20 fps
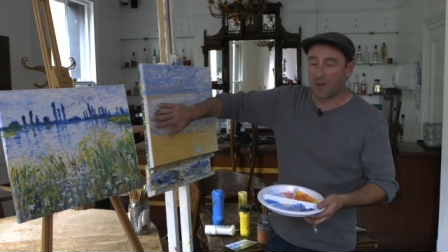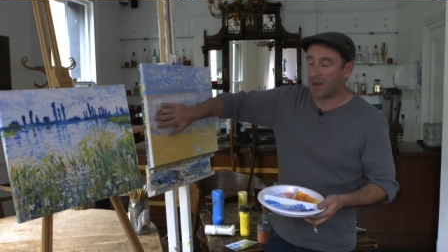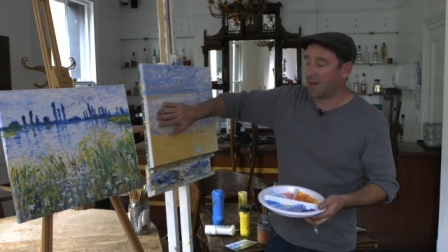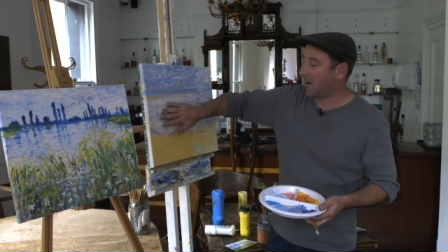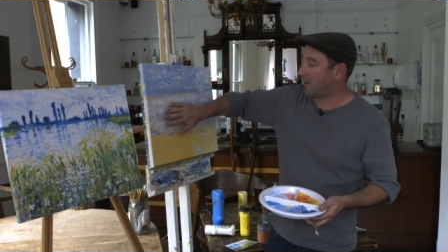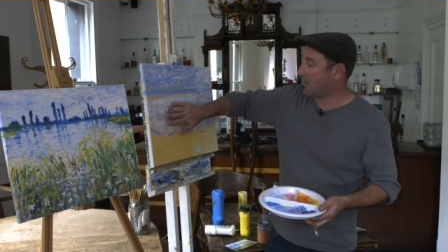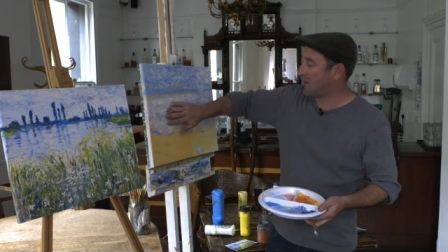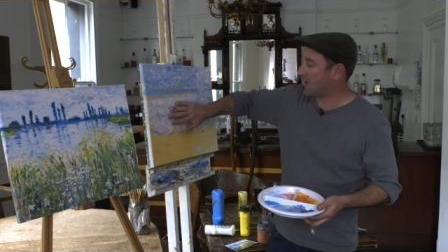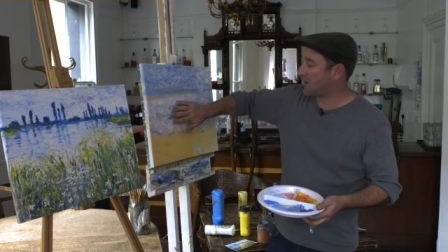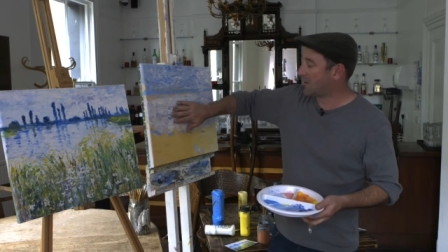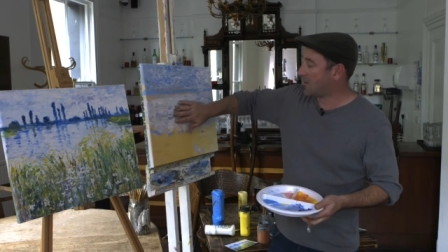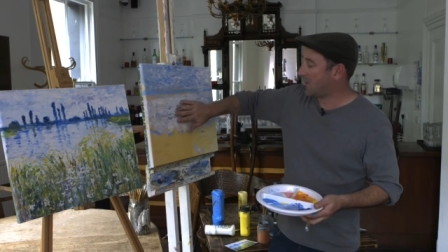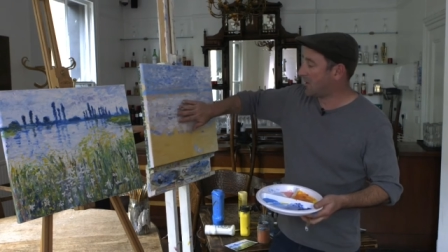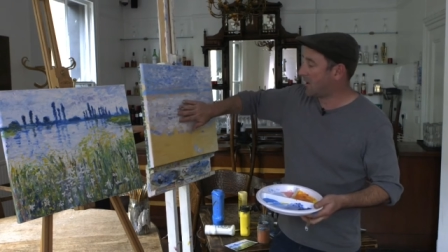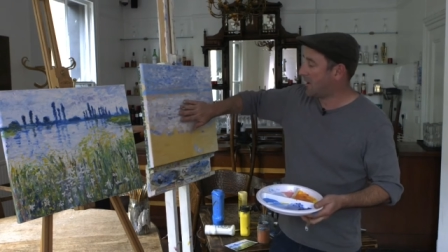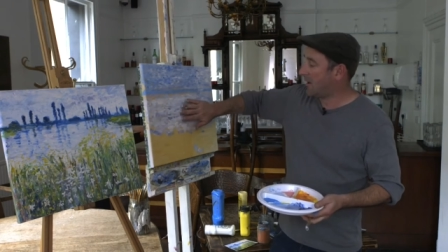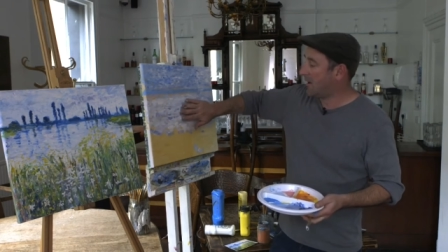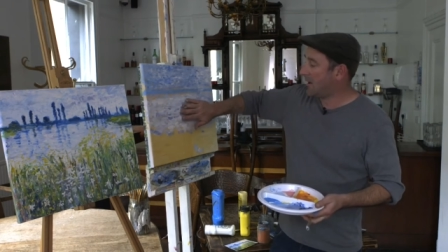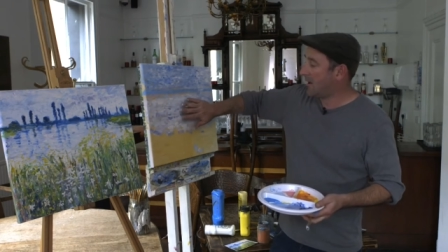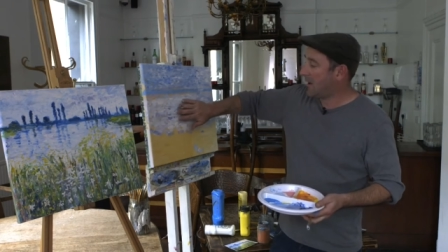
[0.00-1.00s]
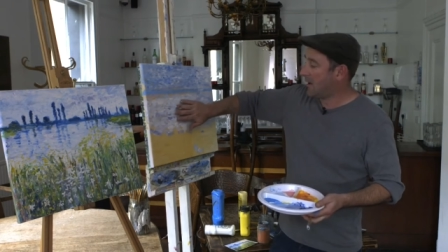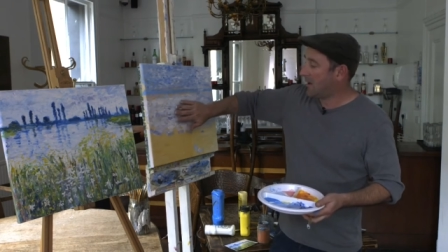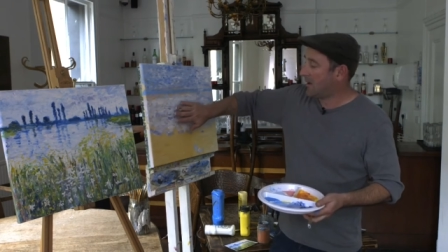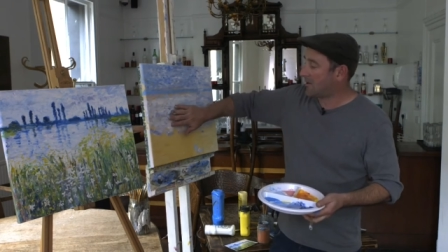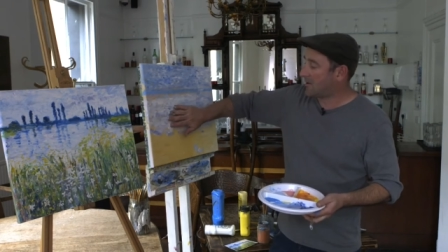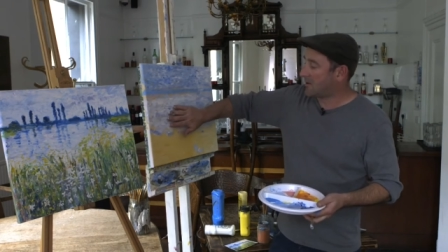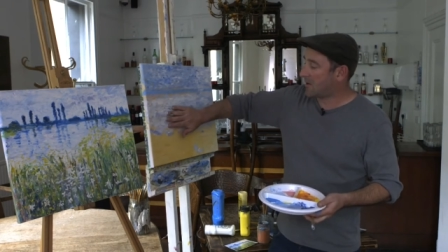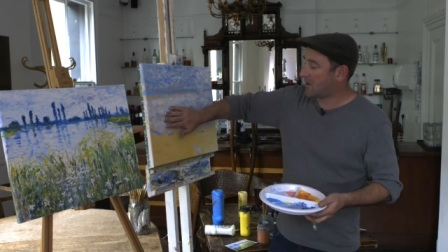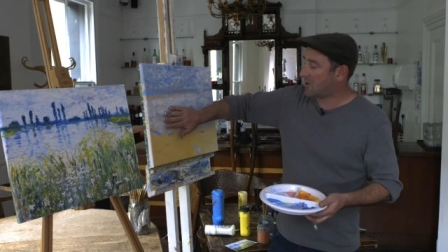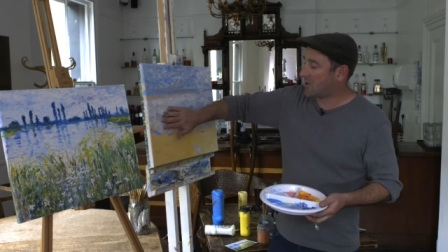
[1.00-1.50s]
be a little bit smaller.
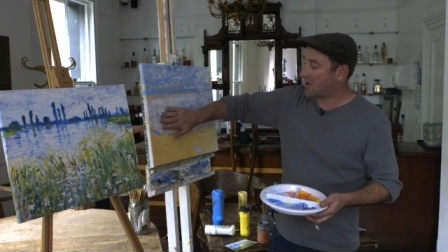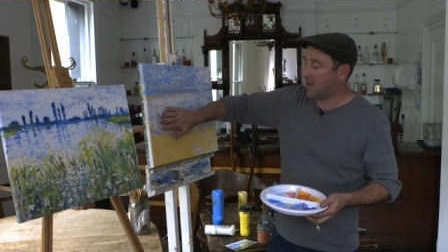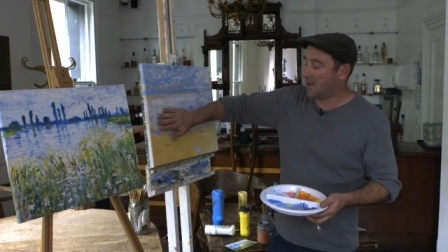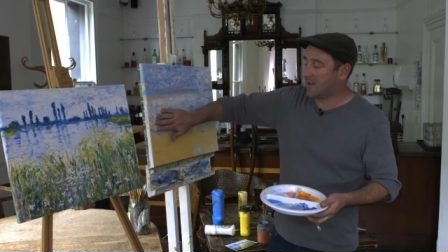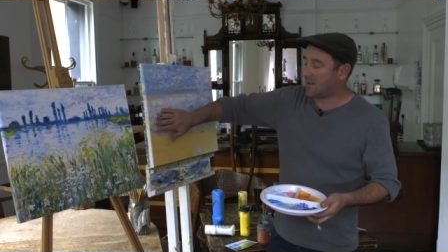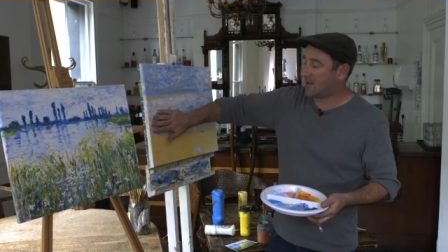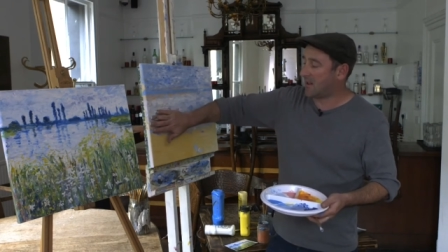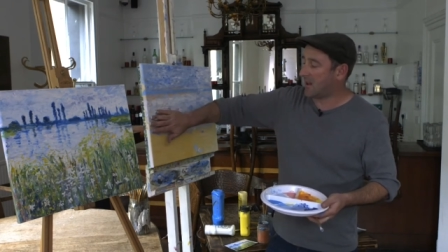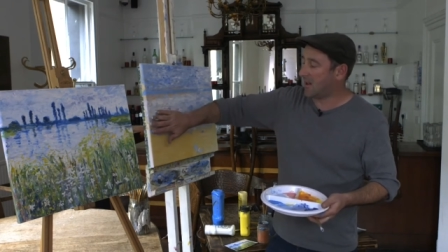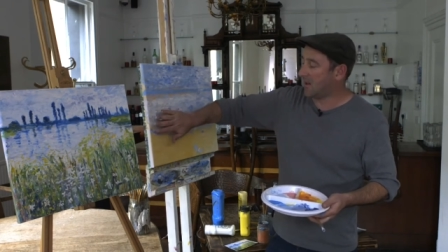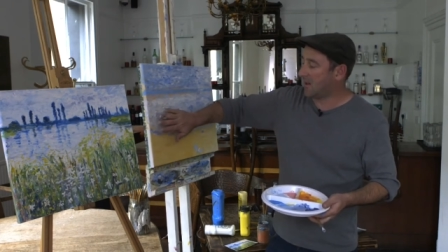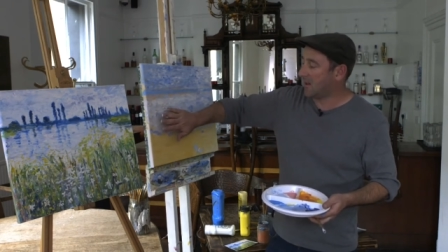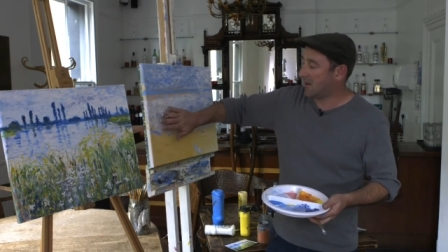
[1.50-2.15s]
So cheating,